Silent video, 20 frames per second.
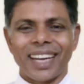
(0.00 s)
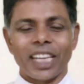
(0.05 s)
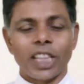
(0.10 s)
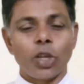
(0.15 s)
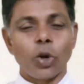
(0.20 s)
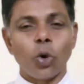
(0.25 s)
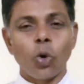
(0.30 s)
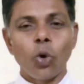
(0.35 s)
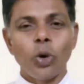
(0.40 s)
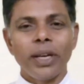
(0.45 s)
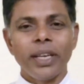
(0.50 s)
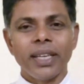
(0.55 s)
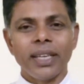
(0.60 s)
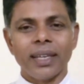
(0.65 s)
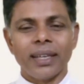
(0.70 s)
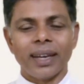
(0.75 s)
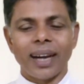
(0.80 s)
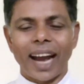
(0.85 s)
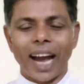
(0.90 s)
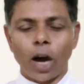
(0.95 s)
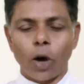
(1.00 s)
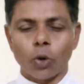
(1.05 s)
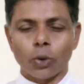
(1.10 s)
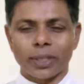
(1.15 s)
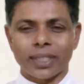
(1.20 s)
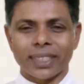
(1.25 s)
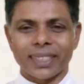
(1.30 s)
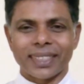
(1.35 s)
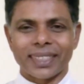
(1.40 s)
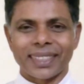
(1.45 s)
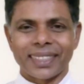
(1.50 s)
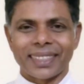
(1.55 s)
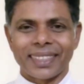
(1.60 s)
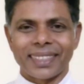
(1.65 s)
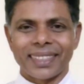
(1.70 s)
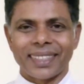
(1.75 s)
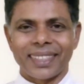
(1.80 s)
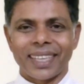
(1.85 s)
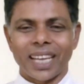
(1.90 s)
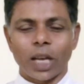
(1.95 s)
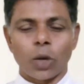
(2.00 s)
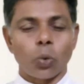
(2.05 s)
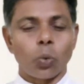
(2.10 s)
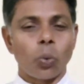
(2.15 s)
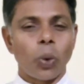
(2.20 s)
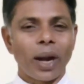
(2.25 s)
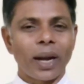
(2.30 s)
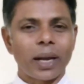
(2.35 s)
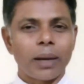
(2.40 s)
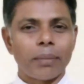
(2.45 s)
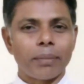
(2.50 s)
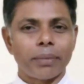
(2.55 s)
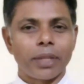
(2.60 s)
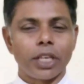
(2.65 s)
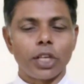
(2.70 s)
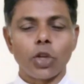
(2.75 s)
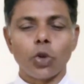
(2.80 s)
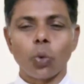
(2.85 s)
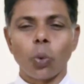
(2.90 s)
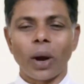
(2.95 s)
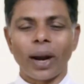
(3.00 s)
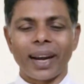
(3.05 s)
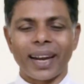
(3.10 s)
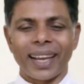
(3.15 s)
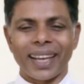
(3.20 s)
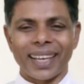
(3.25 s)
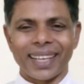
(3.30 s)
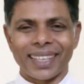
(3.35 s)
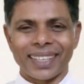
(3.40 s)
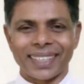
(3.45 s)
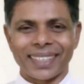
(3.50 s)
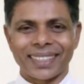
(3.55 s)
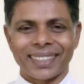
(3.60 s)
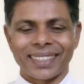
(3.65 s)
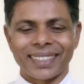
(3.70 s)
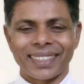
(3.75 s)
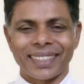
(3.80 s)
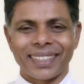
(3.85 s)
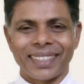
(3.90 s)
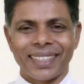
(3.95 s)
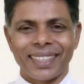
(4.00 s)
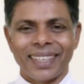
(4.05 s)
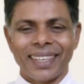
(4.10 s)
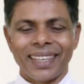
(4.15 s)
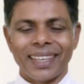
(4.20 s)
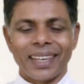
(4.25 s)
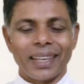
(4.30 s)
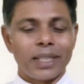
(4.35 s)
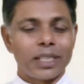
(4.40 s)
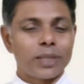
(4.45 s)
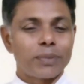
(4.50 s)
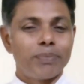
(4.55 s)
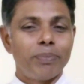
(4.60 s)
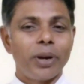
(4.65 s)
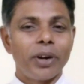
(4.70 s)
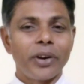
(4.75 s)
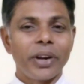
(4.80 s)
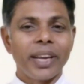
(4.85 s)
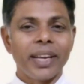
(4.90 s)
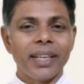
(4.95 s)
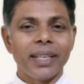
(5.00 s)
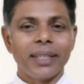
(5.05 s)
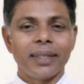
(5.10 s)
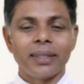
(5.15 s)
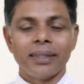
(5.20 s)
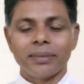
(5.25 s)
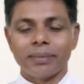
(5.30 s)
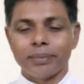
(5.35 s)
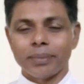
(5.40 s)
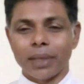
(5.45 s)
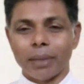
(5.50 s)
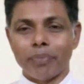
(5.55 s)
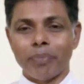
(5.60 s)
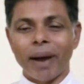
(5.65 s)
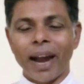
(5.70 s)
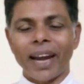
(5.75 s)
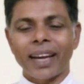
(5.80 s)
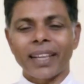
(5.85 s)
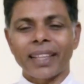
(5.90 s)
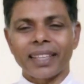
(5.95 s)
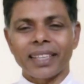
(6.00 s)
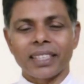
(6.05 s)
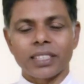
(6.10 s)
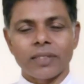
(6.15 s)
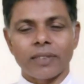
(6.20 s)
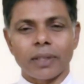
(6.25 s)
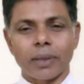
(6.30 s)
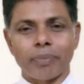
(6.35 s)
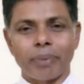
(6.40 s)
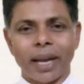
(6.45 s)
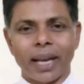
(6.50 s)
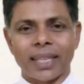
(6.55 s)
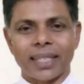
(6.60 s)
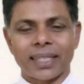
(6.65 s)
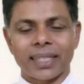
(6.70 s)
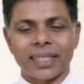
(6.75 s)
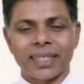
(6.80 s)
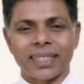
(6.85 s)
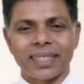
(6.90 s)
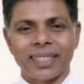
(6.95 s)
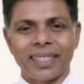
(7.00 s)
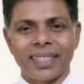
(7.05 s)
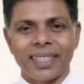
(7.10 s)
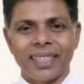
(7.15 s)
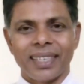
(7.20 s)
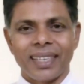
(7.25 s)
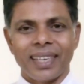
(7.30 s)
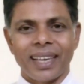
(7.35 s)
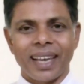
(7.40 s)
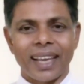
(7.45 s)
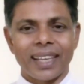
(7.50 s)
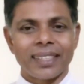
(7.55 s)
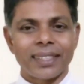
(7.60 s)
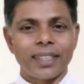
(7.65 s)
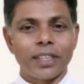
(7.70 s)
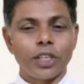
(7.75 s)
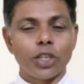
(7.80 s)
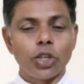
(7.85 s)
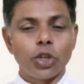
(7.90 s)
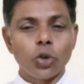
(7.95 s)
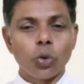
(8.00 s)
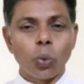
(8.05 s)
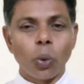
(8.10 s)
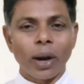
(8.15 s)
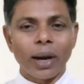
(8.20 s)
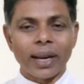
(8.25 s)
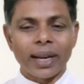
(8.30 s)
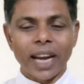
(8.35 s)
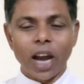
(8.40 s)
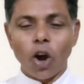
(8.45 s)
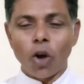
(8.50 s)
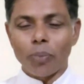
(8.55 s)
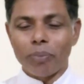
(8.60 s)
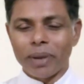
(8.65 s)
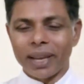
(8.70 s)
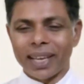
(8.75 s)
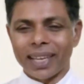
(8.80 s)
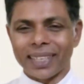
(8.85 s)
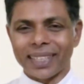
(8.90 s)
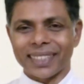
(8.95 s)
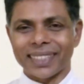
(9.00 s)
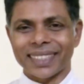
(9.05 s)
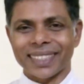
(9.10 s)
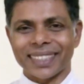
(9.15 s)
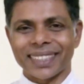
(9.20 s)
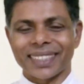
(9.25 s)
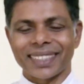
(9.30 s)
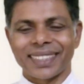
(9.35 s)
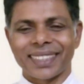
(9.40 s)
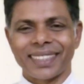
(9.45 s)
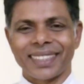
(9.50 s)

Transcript: Let the old year out and welcome the new one in. Let us bury the bad things of the past as the new one now begins.